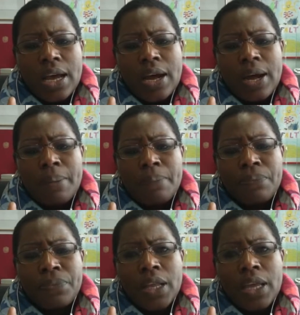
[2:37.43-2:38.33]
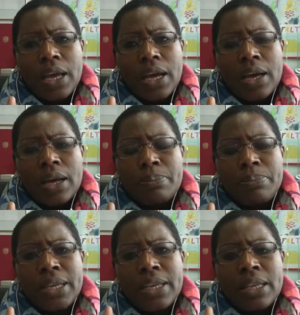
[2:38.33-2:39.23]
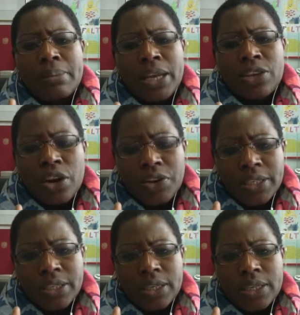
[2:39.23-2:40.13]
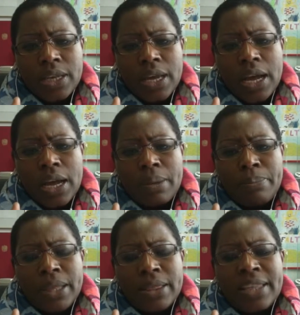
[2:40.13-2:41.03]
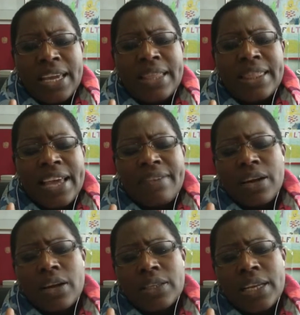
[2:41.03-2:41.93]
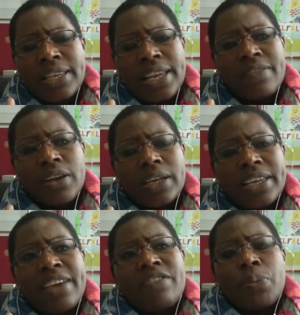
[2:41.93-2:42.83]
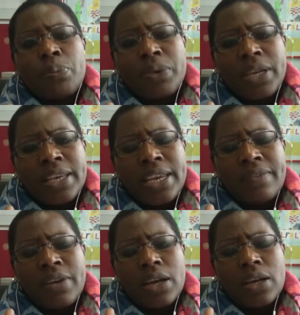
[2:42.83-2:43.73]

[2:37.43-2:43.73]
been in the minority, but they never gave up. They never